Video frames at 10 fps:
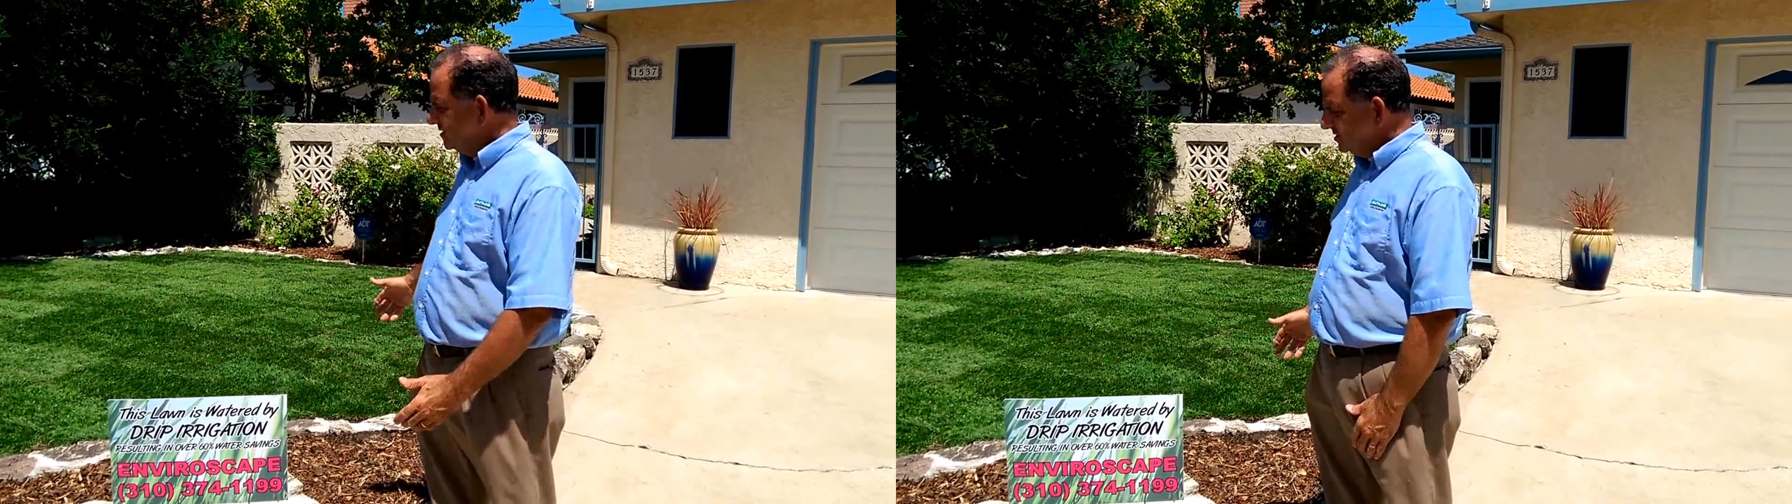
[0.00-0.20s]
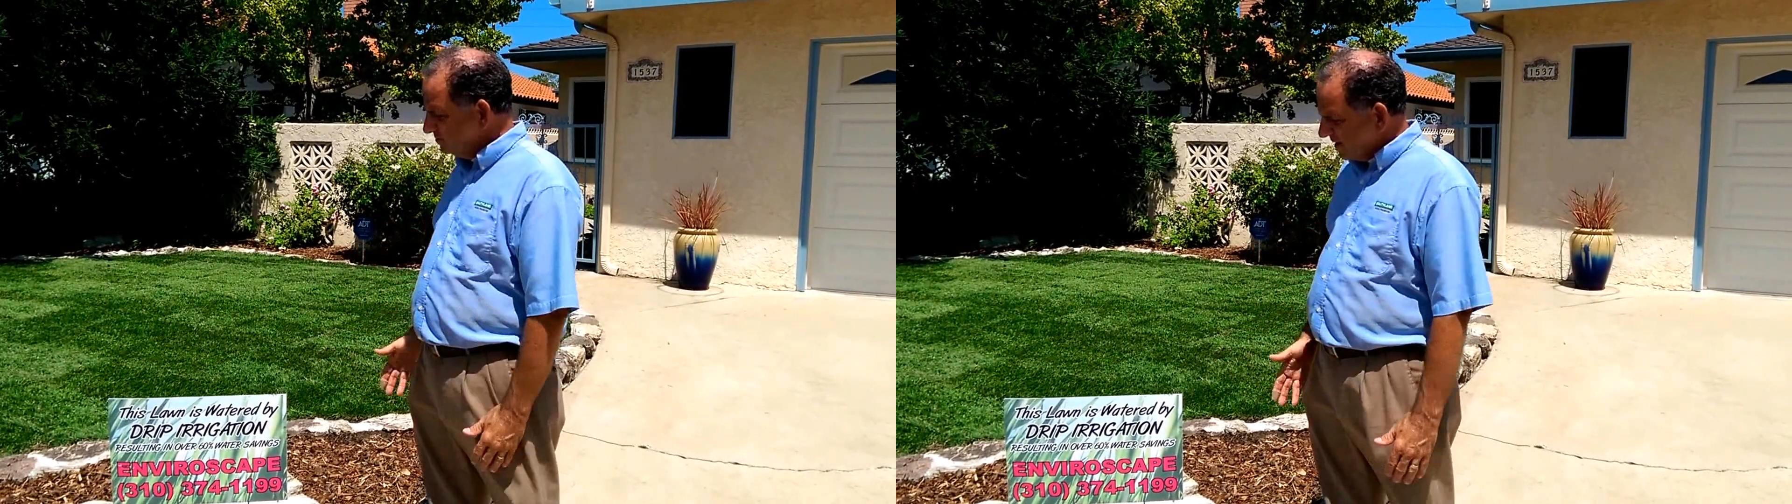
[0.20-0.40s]

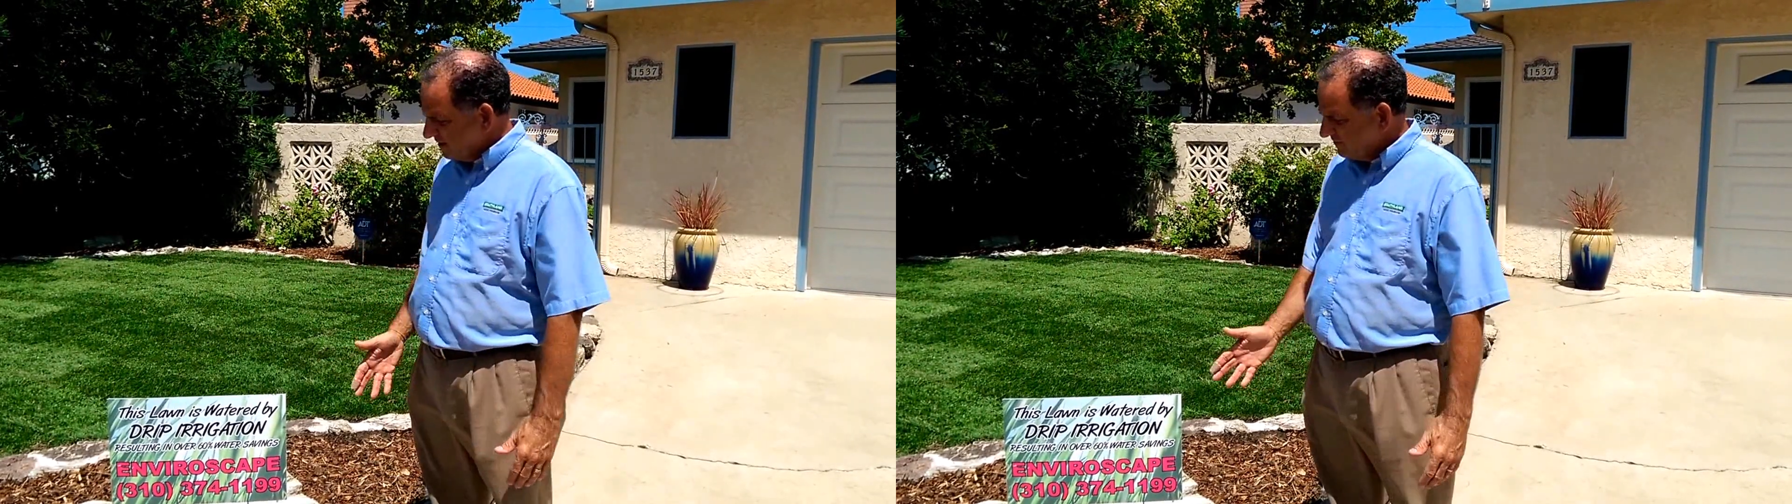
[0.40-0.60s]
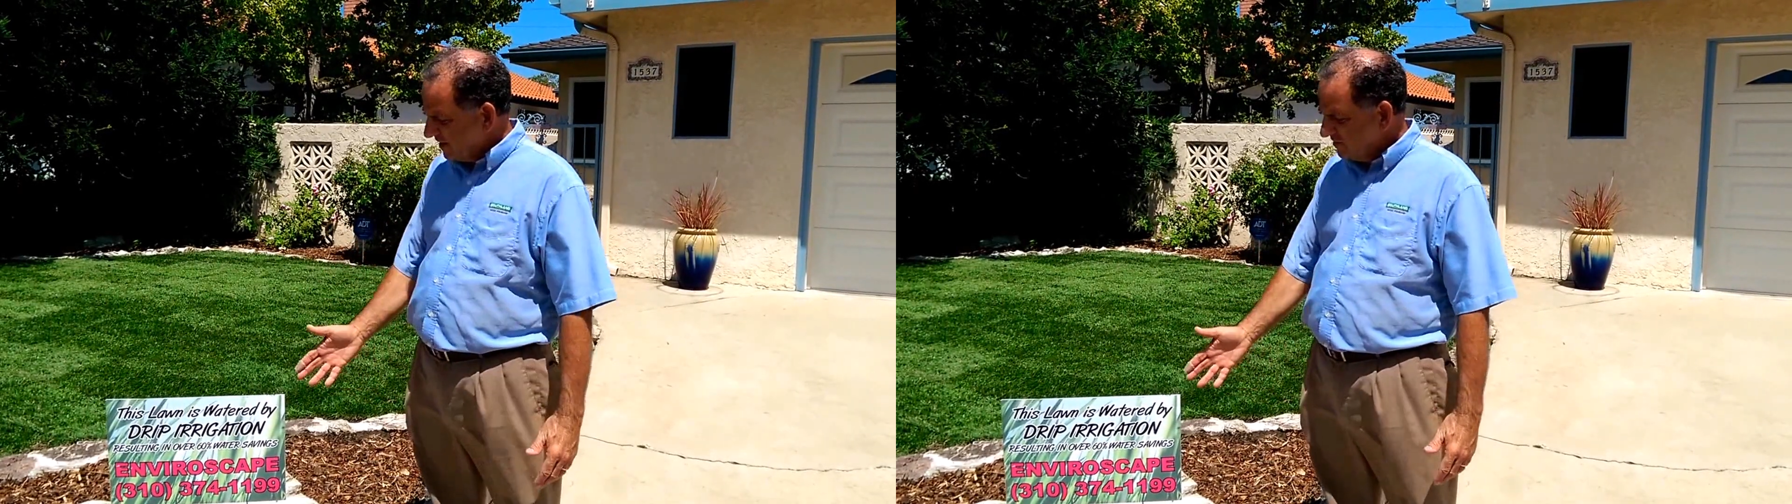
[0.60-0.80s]
this by
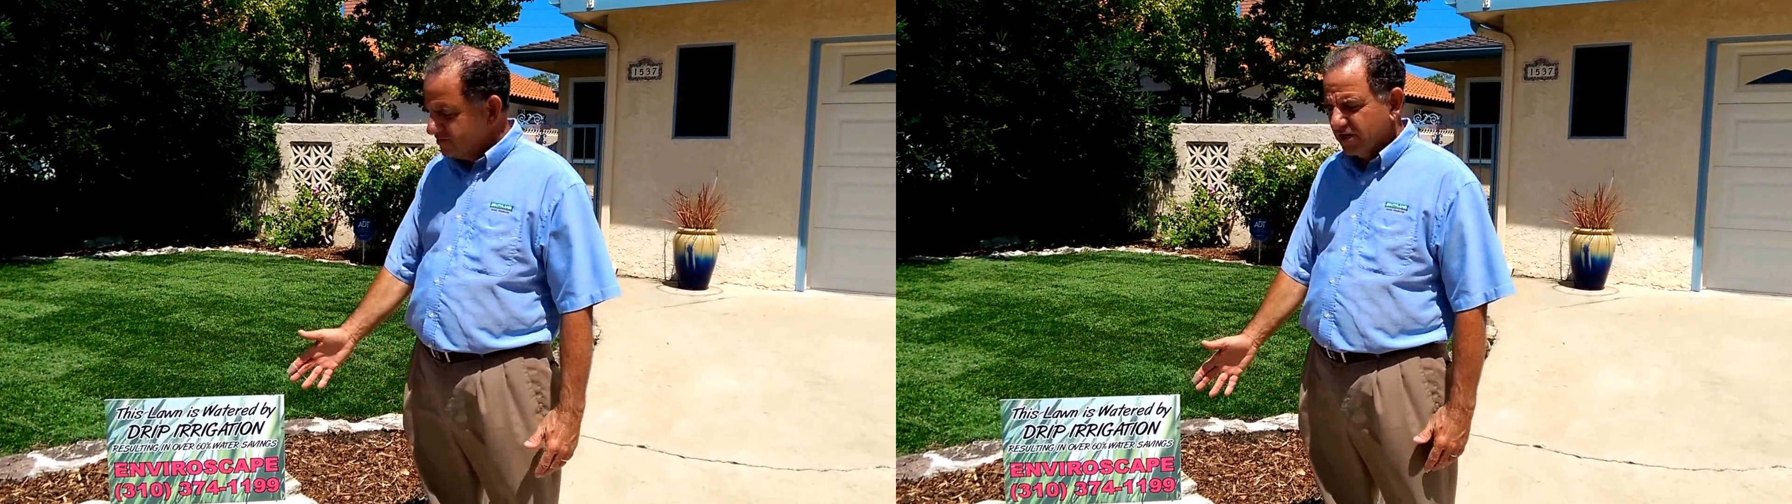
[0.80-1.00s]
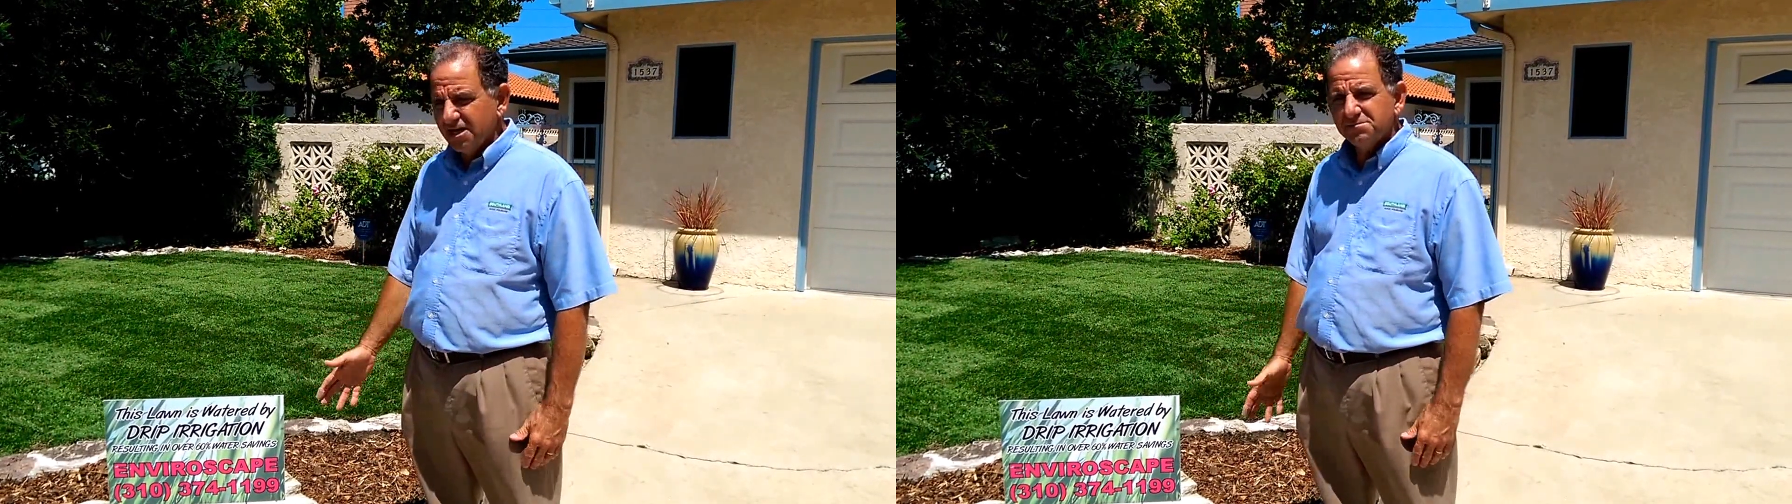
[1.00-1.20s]

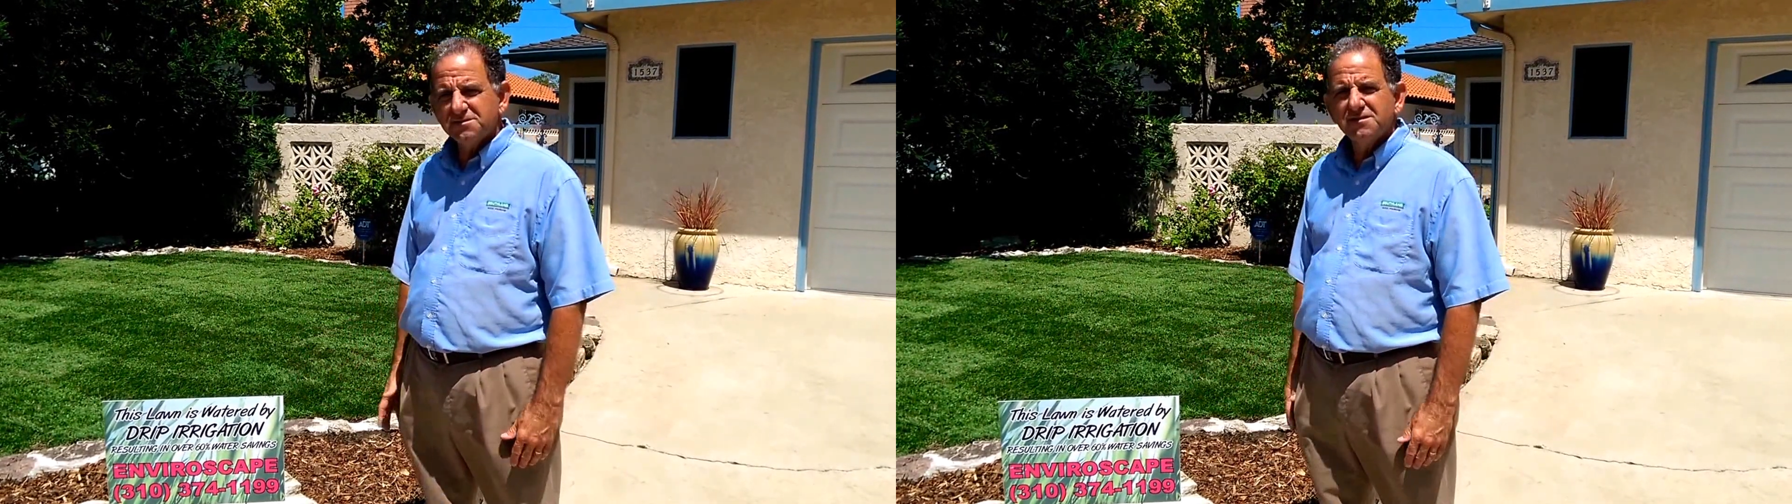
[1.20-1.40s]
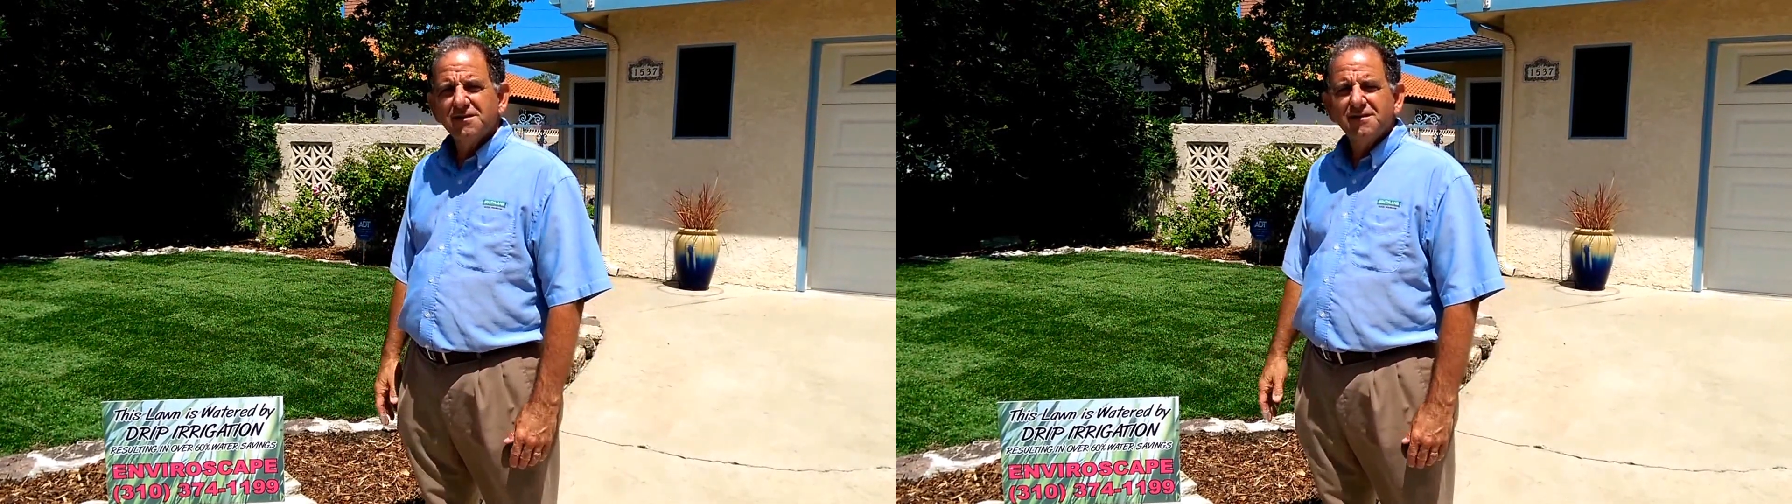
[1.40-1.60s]
Enviroscapes,